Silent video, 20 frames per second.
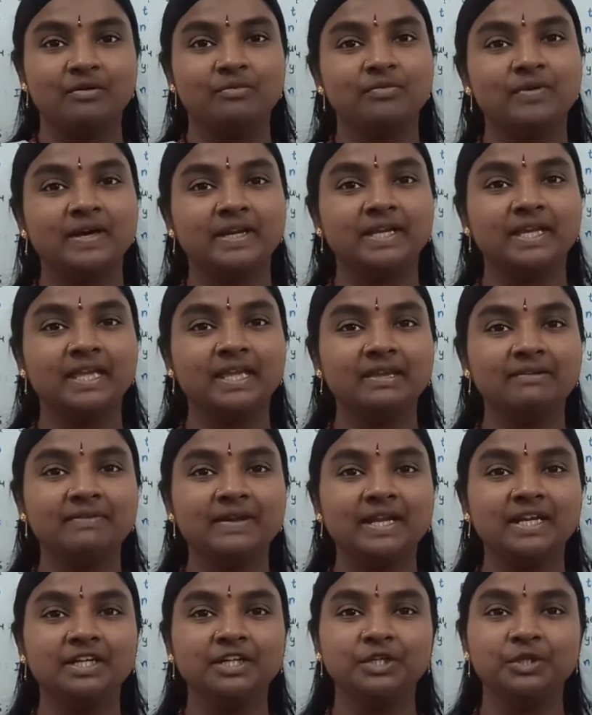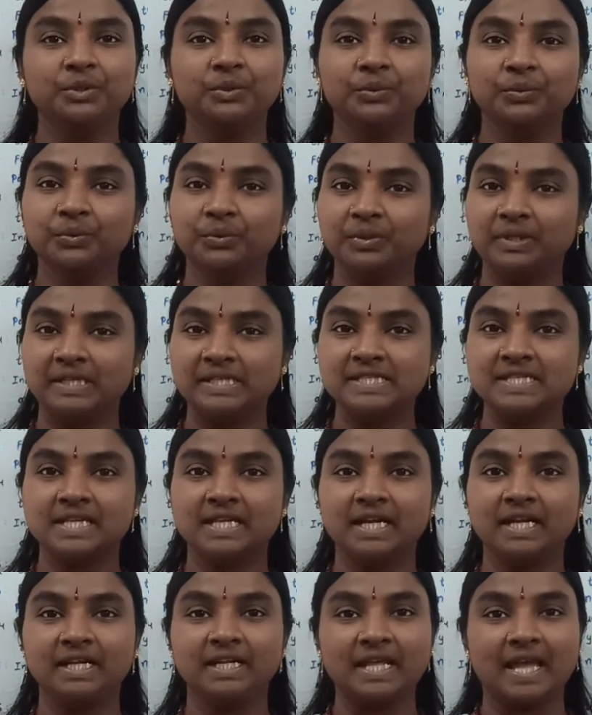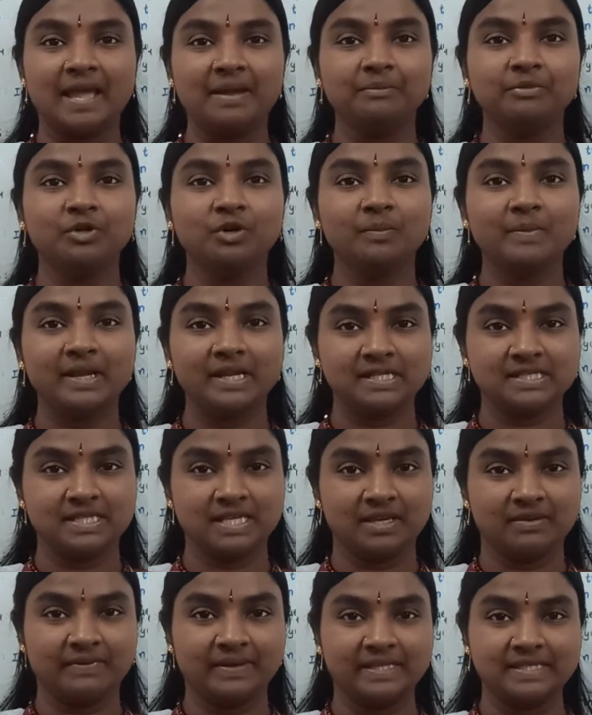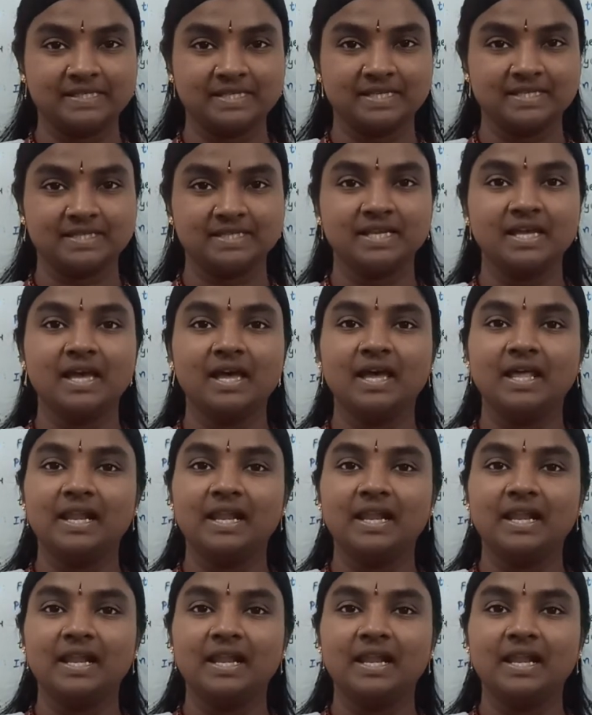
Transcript: for given two discrete time domain sequences